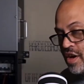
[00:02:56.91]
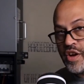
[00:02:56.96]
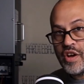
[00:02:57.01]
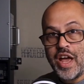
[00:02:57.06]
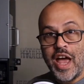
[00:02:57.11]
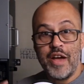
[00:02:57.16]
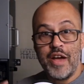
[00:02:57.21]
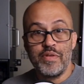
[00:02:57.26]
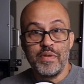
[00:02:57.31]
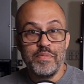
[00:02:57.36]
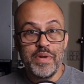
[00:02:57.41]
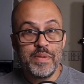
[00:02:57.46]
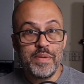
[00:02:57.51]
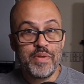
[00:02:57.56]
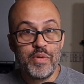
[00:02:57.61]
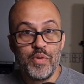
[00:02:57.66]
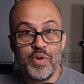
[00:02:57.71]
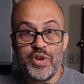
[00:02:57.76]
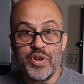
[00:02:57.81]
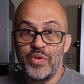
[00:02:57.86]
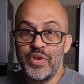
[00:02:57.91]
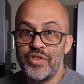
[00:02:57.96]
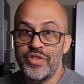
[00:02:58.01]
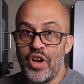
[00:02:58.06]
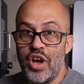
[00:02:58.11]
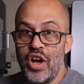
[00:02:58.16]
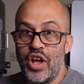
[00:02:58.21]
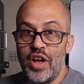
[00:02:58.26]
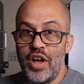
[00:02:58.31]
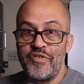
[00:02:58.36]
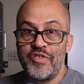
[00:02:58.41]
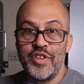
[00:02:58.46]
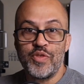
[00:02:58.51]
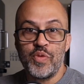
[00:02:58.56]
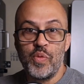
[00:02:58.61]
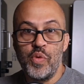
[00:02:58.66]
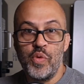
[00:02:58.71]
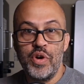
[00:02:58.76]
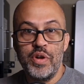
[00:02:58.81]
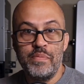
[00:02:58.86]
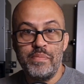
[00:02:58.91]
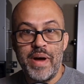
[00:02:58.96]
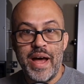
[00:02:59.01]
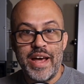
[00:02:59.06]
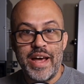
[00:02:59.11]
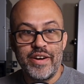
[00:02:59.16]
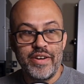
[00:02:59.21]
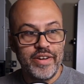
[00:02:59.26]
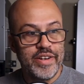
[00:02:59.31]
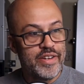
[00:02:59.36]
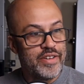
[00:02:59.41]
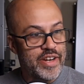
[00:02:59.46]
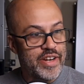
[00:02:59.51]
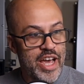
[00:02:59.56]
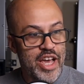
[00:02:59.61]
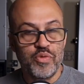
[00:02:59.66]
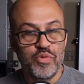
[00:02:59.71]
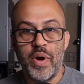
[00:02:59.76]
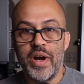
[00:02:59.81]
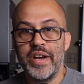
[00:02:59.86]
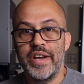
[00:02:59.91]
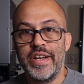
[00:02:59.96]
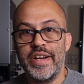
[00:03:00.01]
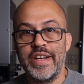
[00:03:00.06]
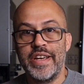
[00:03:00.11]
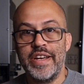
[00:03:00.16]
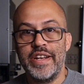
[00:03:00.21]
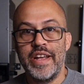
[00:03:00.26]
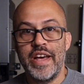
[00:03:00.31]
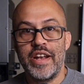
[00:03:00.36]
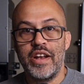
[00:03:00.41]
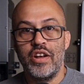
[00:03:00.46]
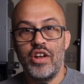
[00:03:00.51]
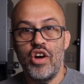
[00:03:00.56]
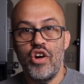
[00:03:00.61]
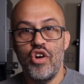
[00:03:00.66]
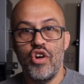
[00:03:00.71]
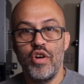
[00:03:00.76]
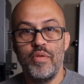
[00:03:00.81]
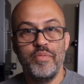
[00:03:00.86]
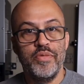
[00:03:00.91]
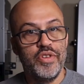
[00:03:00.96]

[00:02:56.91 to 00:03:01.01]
And remember, we're doing this all off this one battery. That's why you're going to get that alarm.